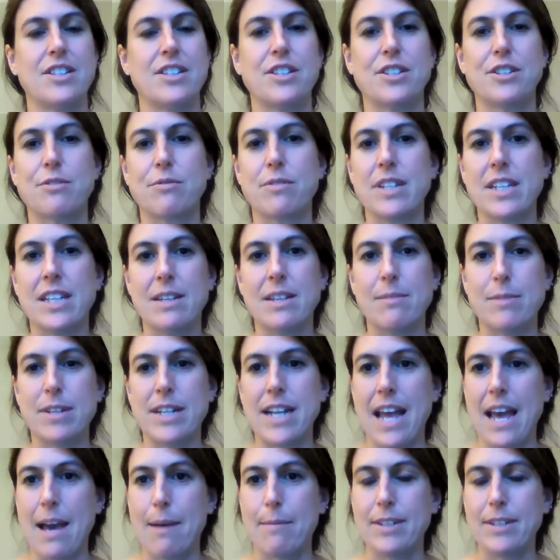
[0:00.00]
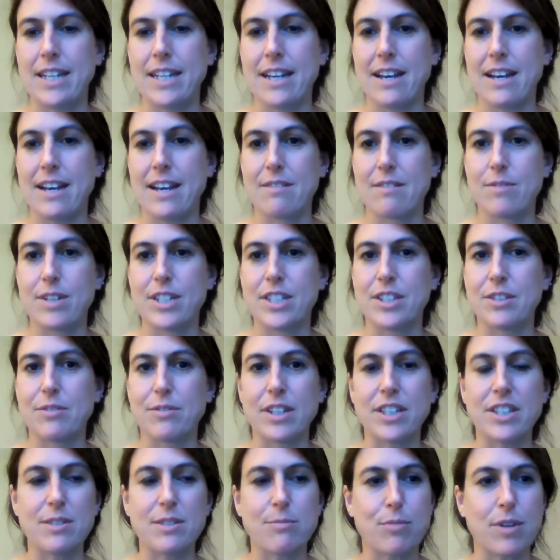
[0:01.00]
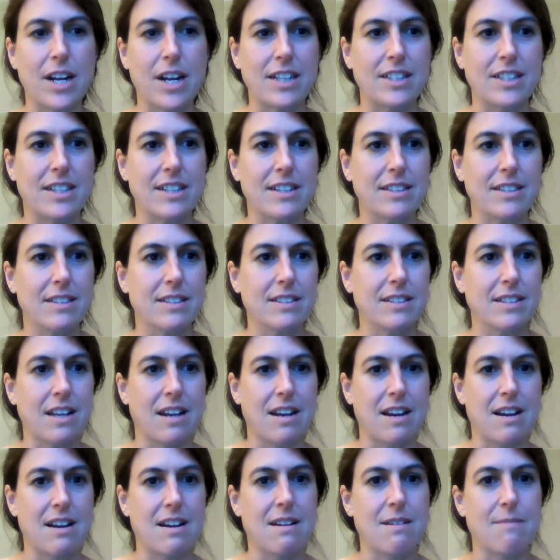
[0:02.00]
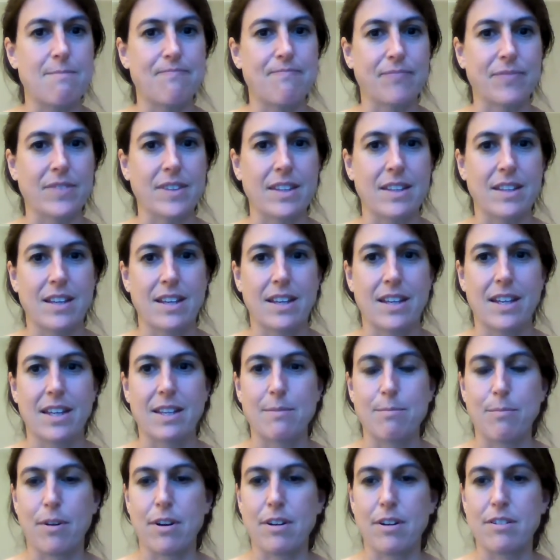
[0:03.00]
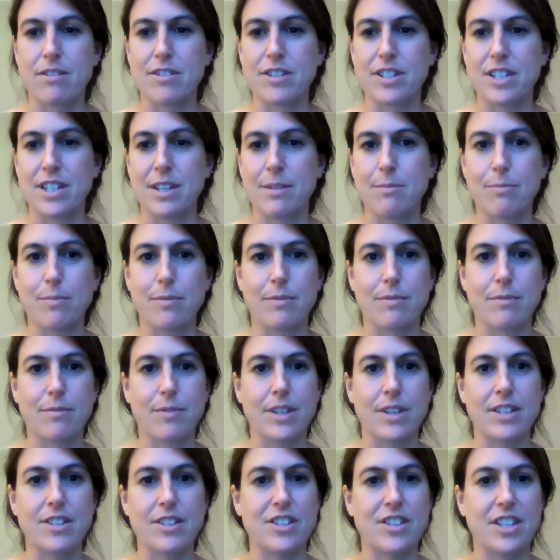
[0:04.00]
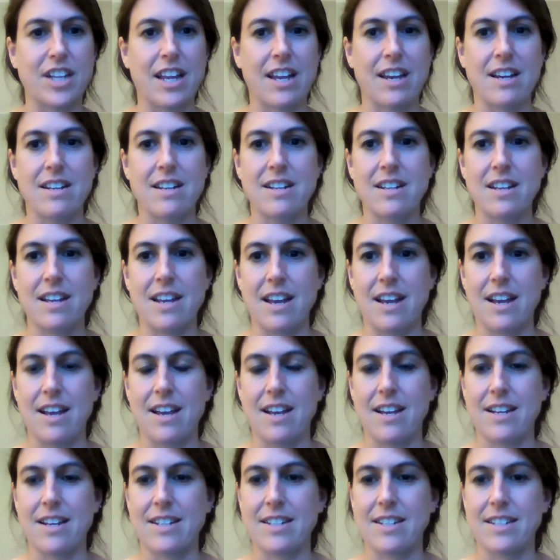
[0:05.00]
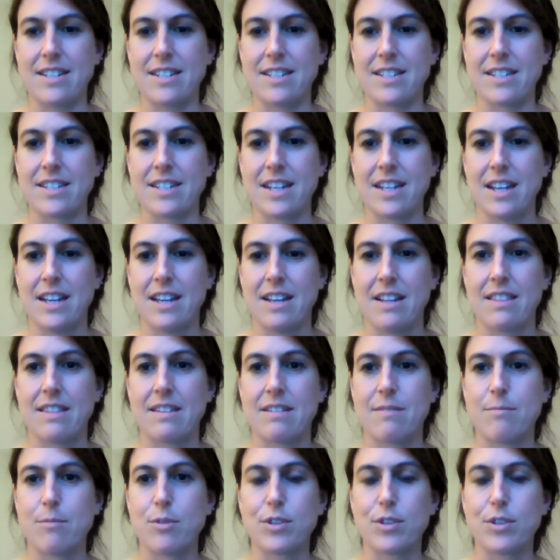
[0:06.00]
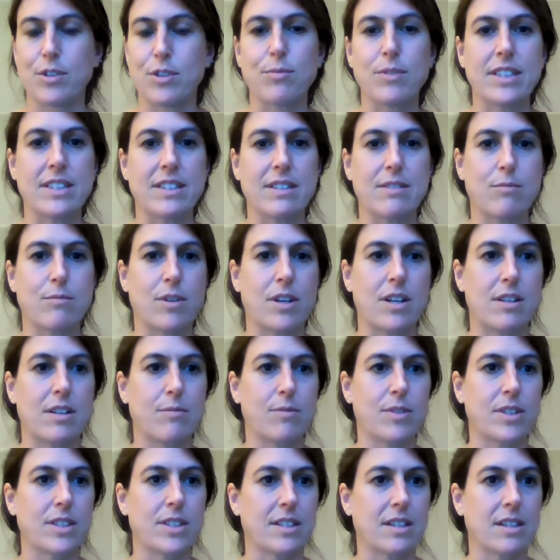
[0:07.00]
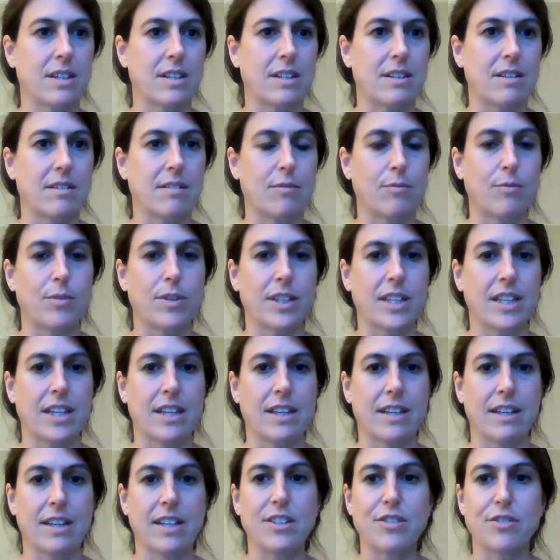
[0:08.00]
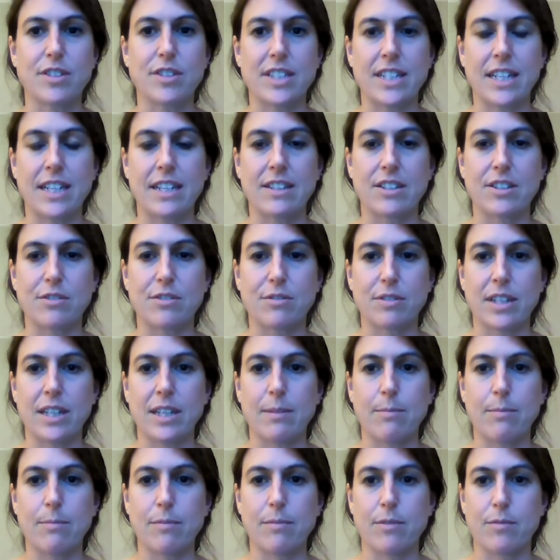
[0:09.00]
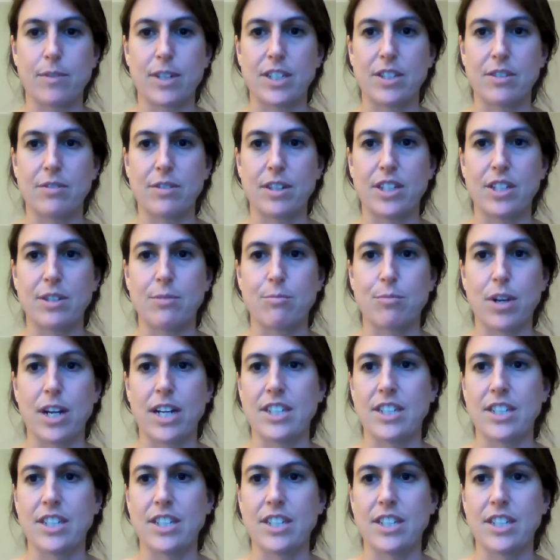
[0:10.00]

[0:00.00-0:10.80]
stream and habitat restoration projects um, in partnership with Gian. And the most recent one was a really interesting stream restoration